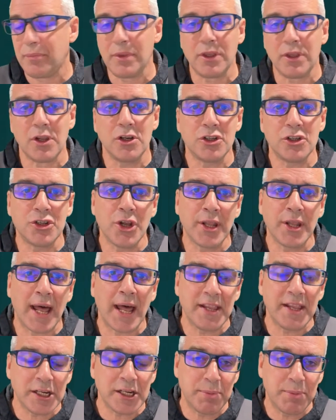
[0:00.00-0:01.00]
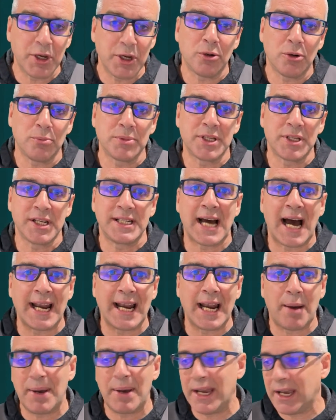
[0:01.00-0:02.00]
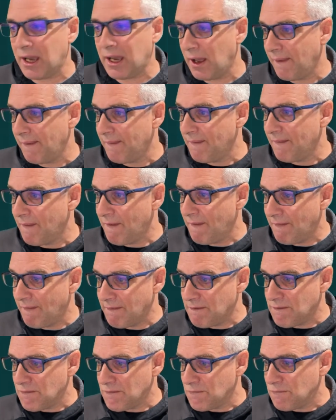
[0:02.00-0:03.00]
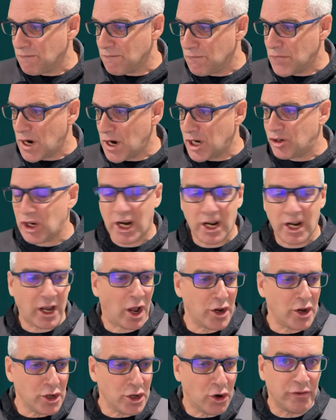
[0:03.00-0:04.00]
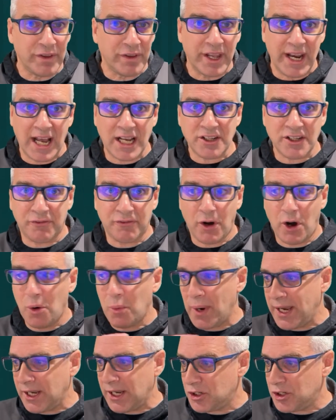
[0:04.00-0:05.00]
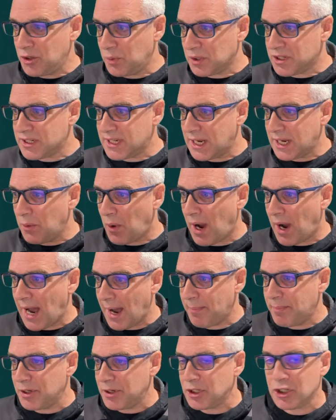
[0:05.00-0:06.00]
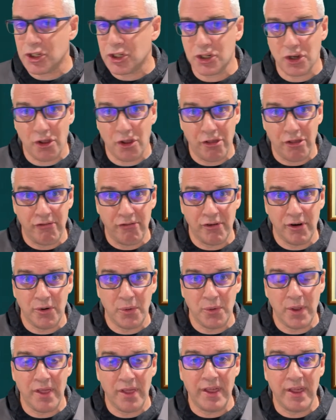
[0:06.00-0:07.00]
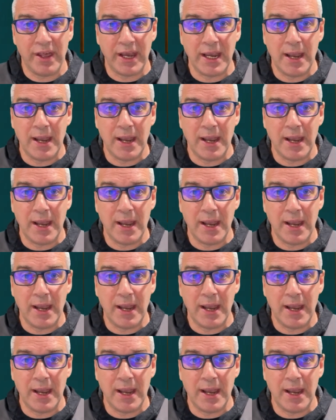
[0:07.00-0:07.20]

so that this becomes the dynamic retail account. Over the next 4 weeks, you will see what happens through the